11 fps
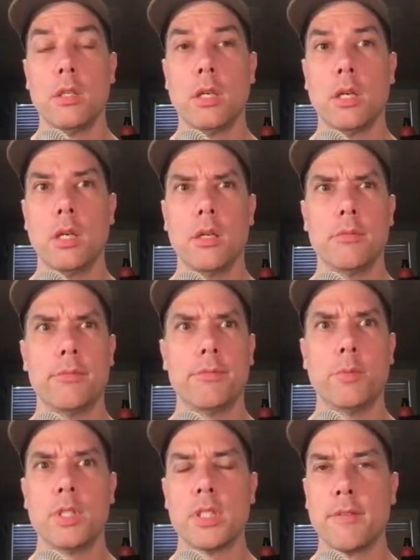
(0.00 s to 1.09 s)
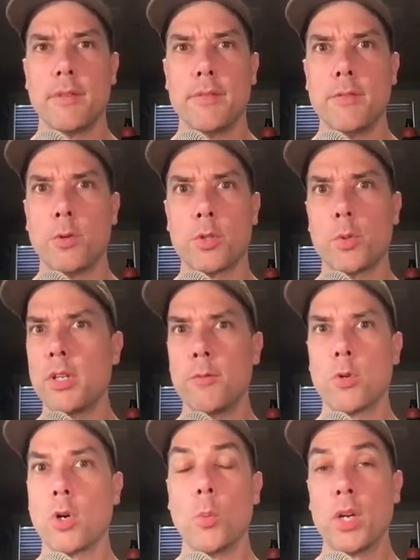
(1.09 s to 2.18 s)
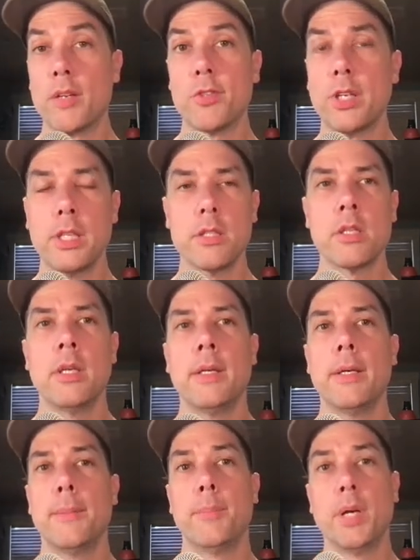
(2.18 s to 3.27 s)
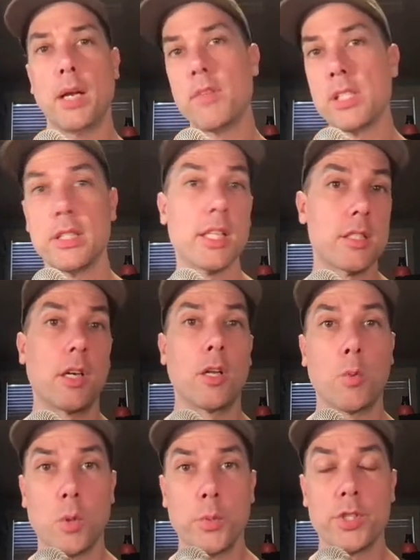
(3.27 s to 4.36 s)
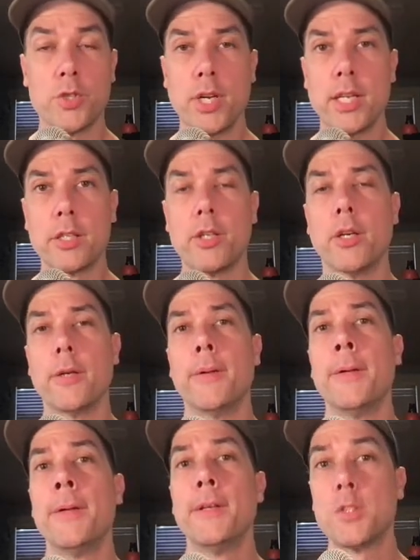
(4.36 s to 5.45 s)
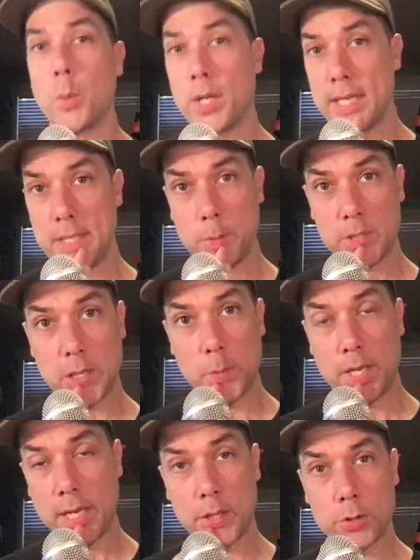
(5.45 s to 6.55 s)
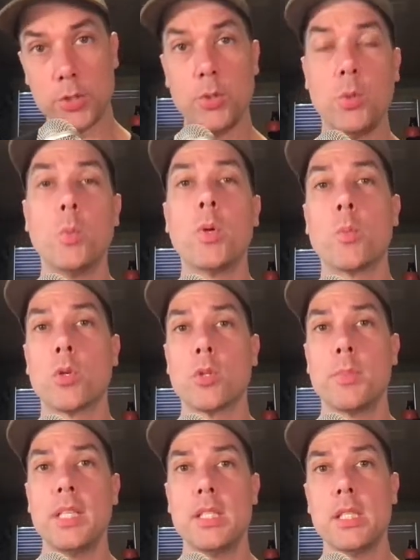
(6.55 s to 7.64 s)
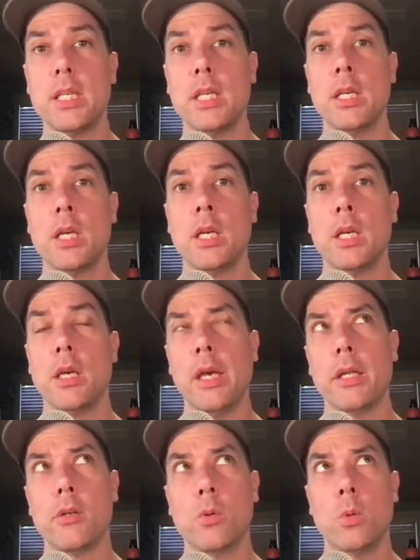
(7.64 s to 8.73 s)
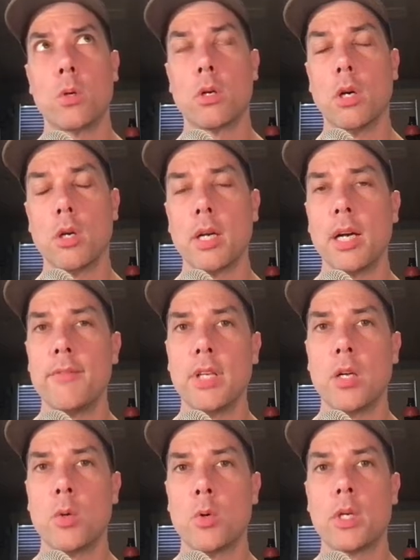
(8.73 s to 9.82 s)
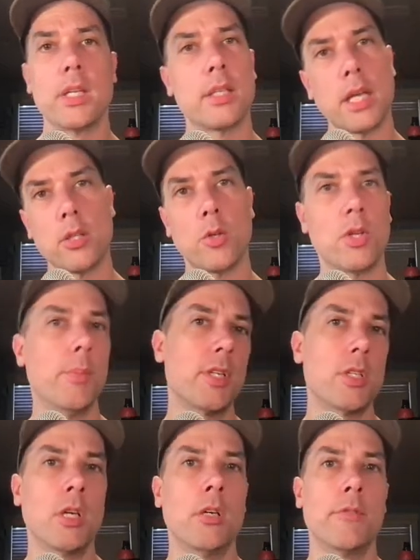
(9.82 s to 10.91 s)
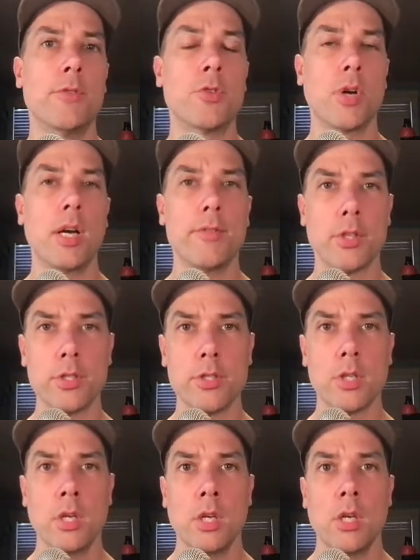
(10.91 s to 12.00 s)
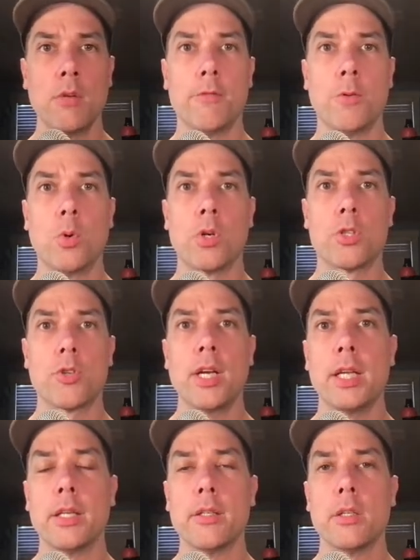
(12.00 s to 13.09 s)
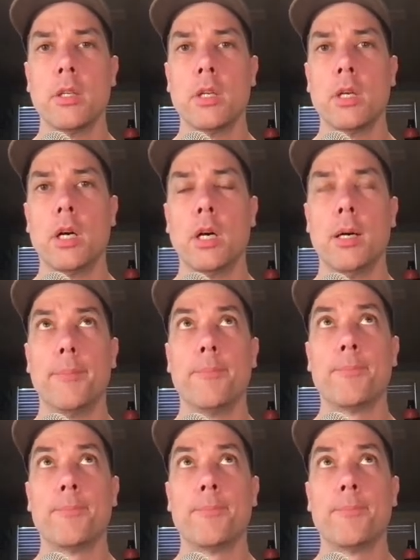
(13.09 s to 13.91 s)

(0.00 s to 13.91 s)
uh, what is that, fifty-four twenty-four or whatever it is. But obviously that's not gonna work with the Trident card. So what I did was I went out to winworldpc and or archive dot org and downloaded a bunch of drivers for Trident. Um,